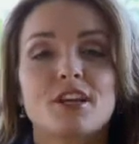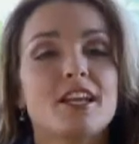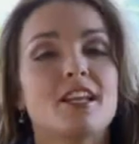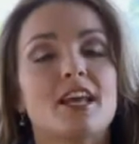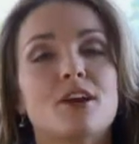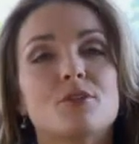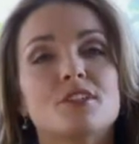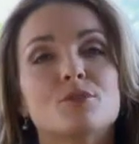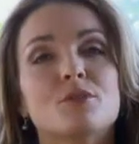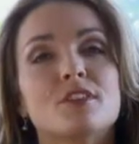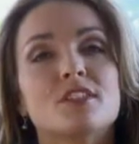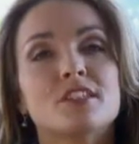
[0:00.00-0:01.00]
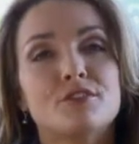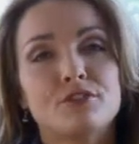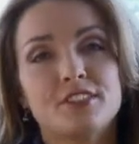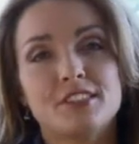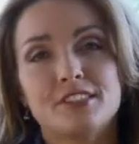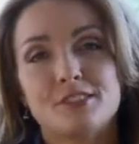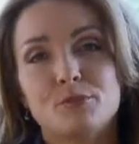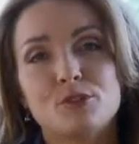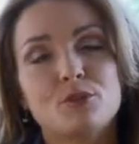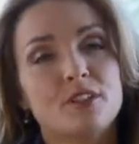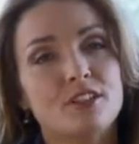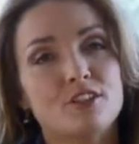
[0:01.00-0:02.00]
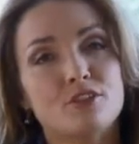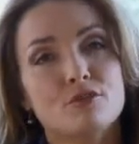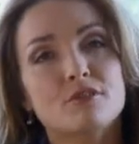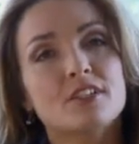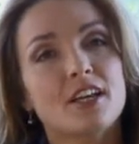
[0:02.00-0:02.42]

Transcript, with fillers: right now is what the difference is between a dual